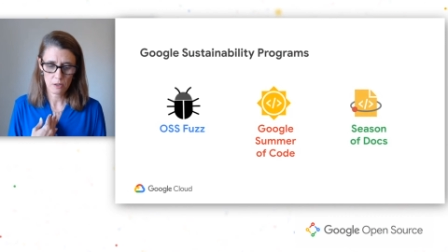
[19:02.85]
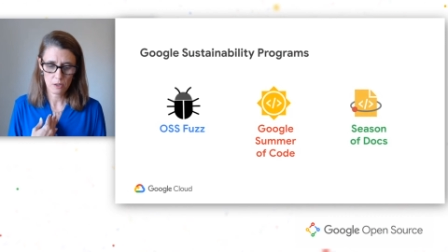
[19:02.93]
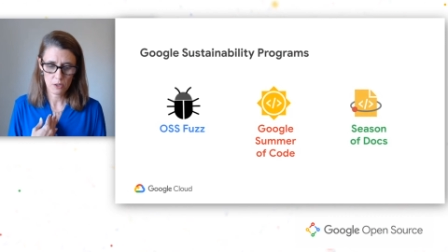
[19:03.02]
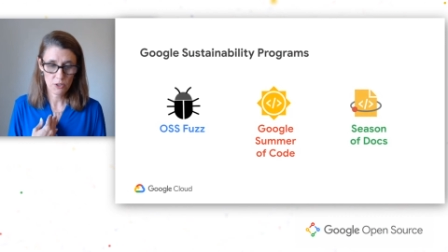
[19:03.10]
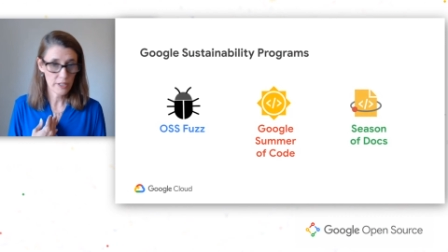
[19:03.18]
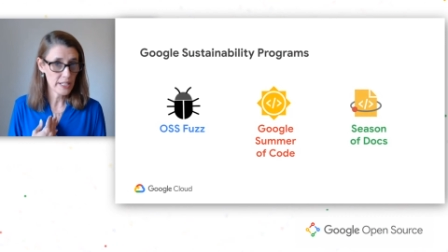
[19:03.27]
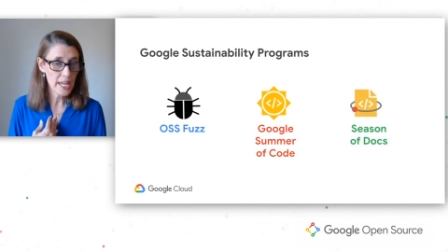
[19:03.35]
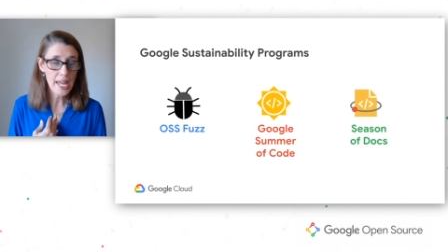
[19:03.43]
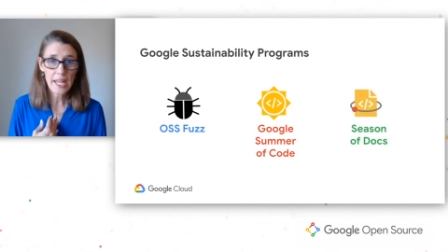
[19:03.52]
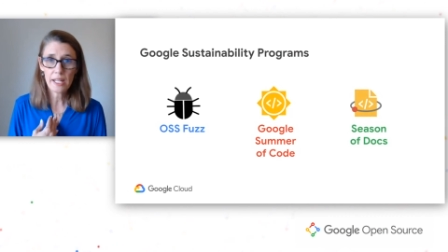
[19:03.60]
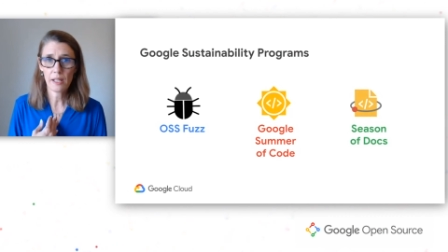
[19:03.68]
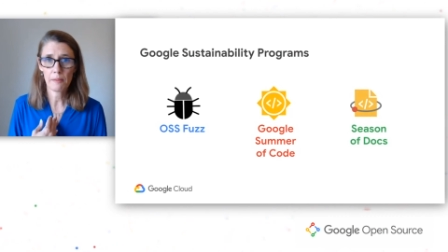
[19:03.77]

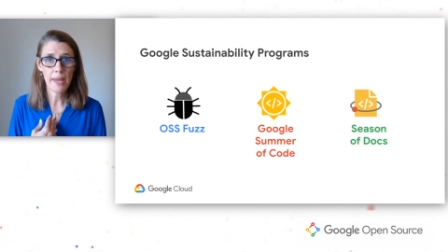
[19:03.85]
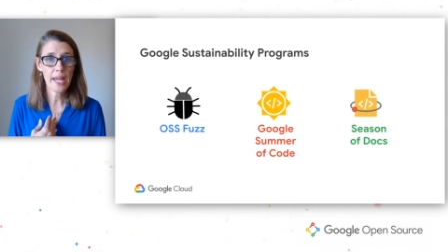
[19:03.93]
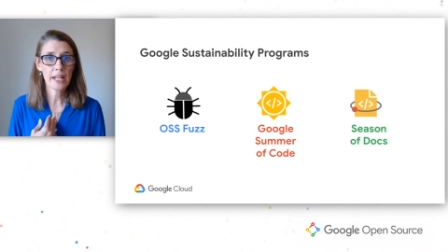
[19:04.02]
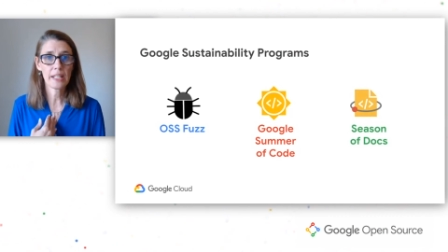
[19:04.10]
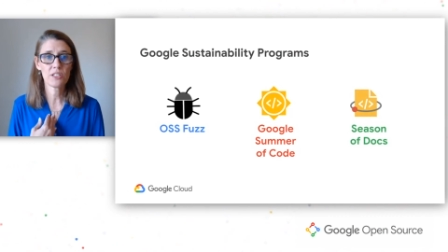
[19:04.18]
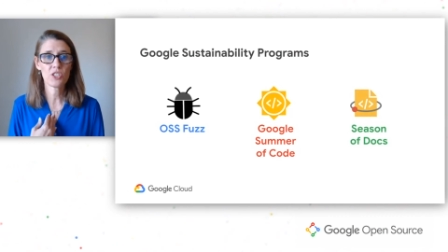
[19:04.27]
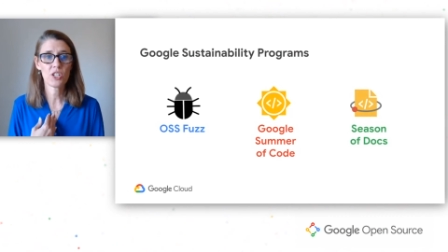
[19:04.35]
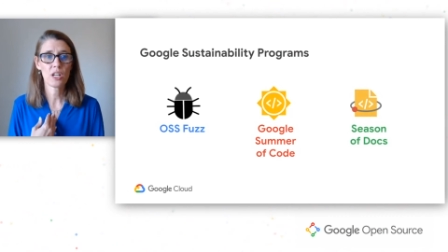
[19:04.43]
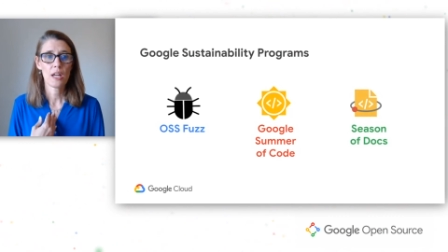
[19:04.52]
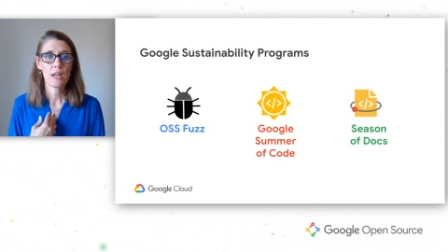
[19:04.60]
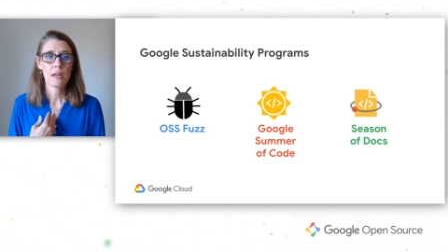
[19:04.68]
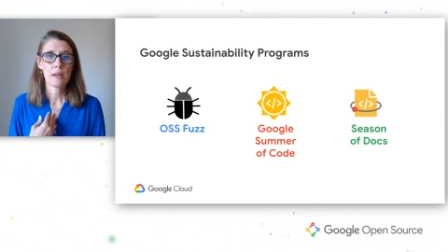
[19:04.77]
create and manage,
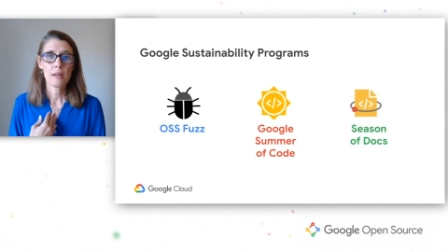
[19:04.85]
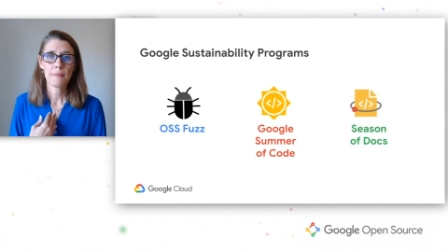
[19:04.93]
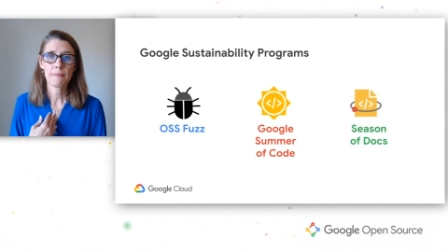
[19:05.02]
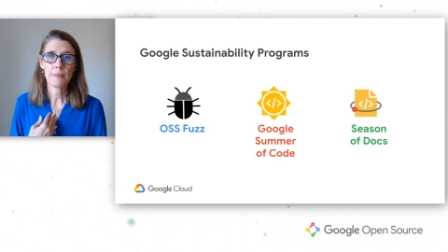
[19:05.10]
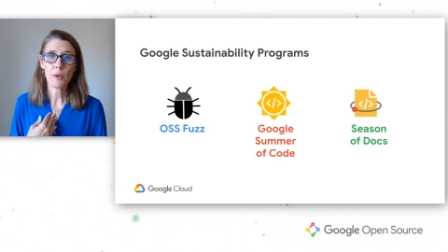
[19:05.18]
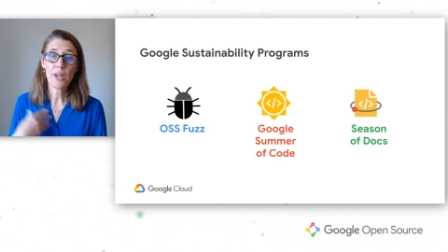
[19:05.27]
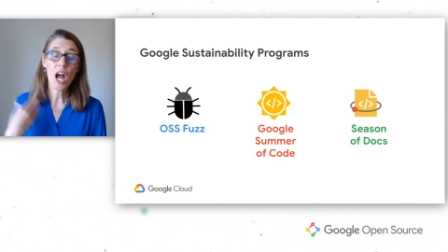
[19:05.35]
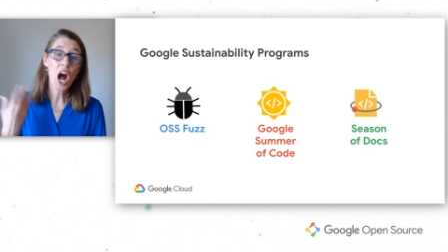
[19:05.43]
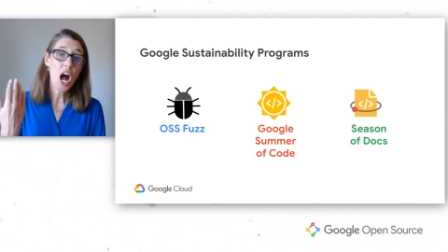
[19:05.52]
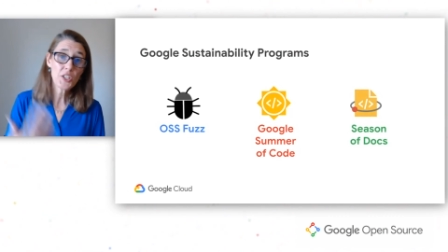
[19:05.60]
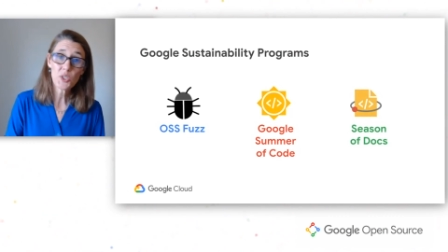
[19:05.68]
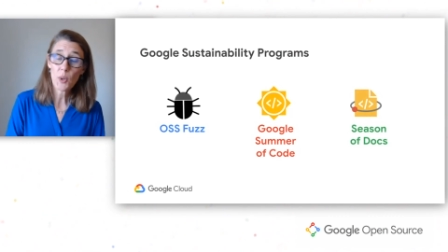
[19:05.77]
but we
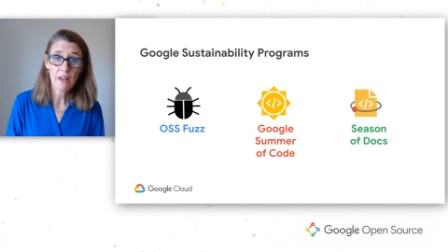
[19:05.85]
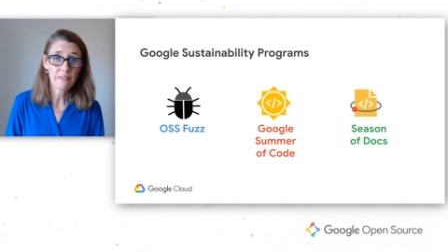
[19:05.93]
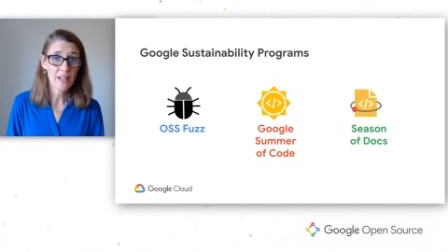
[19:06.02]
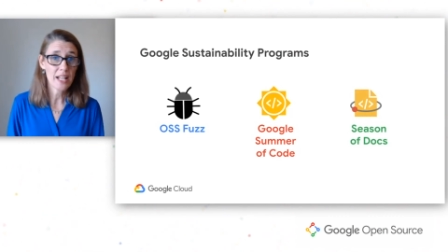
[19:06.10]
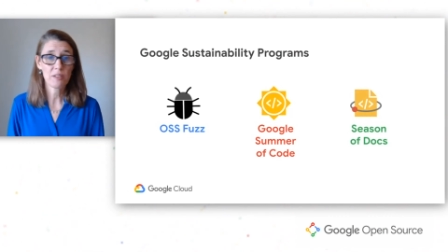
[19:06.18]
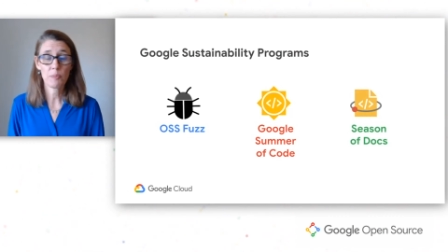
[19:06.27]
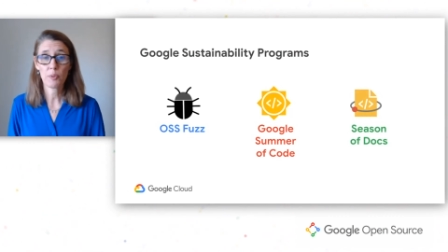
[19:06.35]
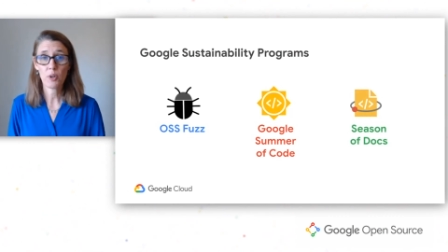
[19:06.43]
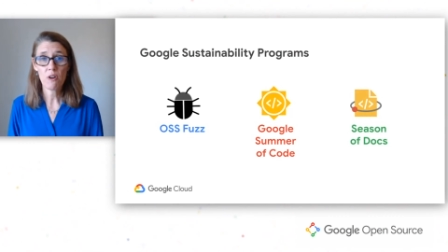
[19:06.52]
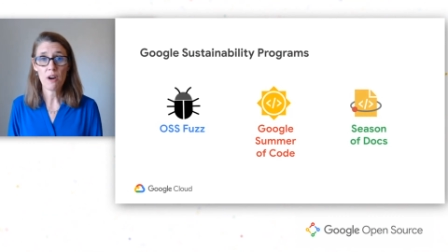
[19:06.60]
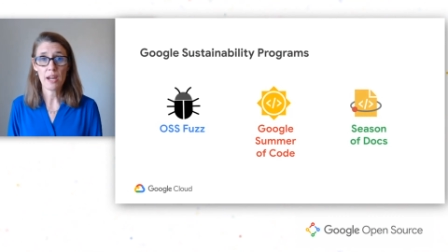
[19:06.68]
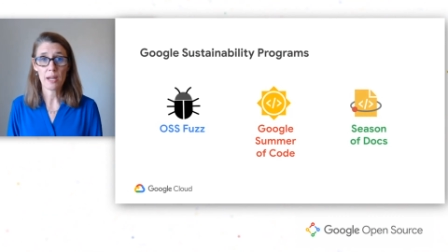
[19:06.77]
also have lots of
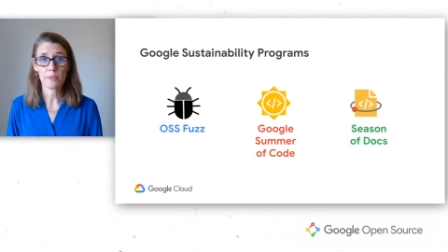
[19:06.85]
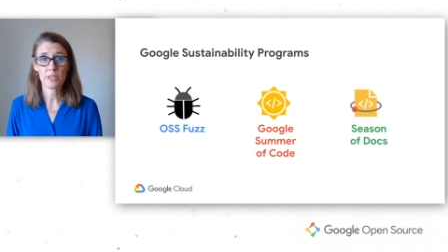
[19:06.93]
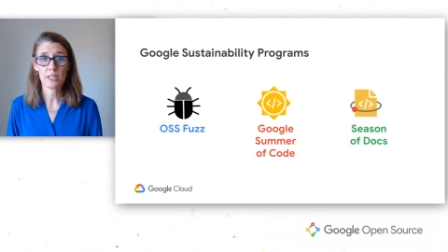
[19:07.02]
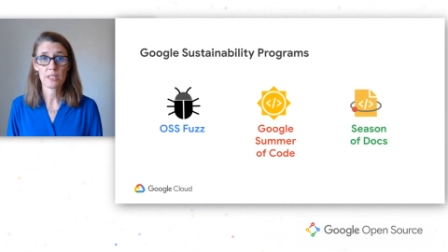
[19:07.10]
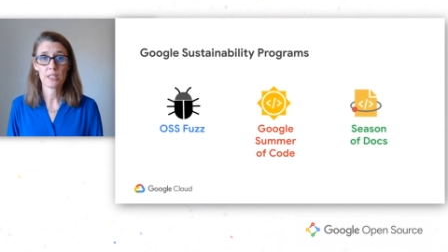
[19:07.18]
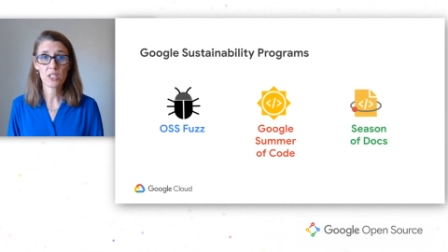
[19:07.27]
programs